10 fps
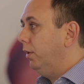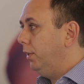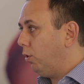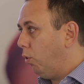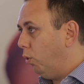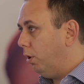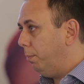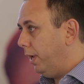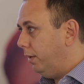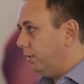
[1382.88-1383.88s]
the core
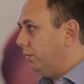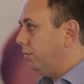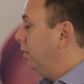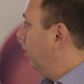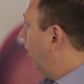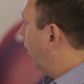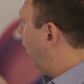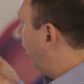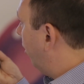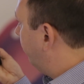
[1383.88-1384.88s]
basis
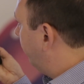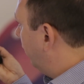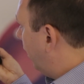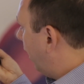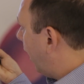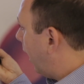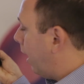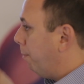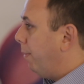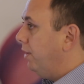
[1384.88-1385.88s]
of
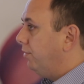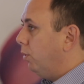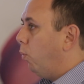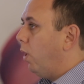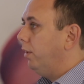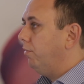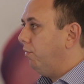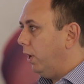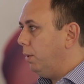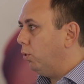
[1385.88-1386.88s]
a basin-wide
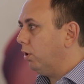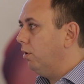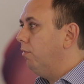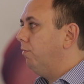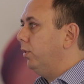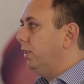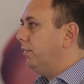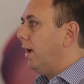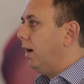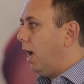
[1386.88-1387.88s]
framework for the
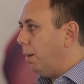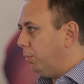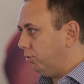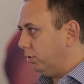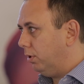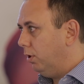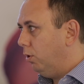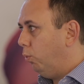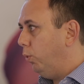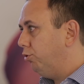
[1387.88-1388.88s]
entire Amazon,
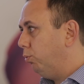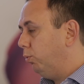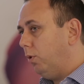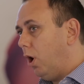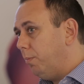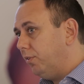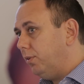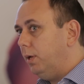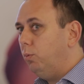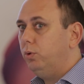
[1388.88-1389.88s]
which
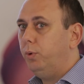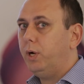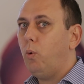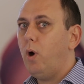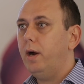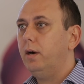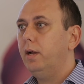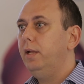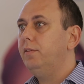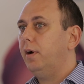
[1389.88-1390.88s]
obviously would require
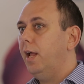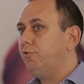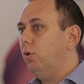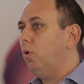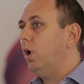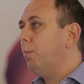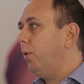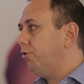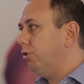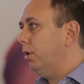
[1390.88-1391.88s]
international
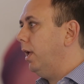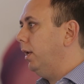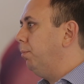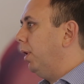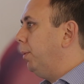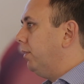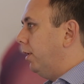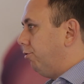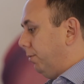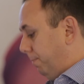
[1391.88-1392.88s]
collaboration and implementation.